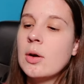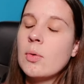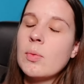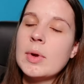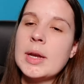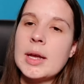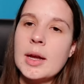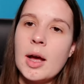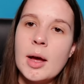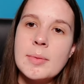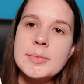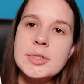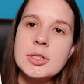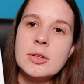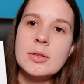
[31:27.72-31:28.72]
When it
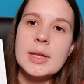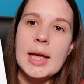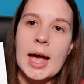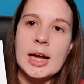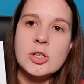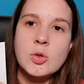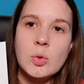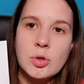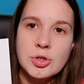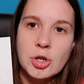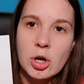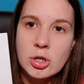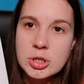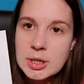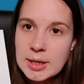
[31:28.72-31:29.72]
comes to the actual
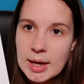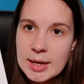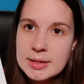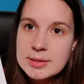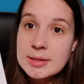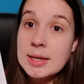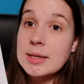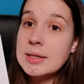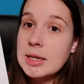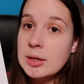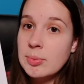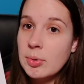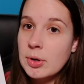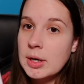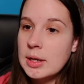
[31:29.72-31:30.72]
charging case, they
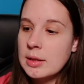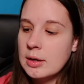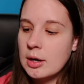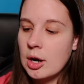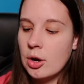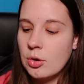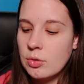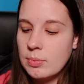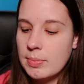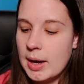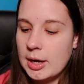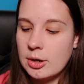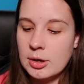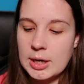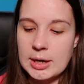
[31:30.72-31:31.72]
did put in their own
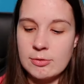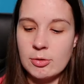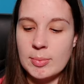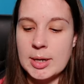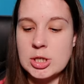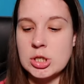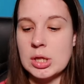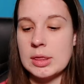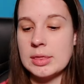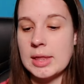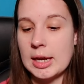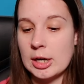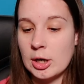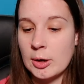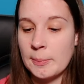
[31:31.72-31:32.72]
battery information
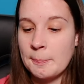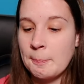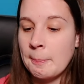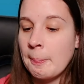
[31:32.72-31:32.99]
there.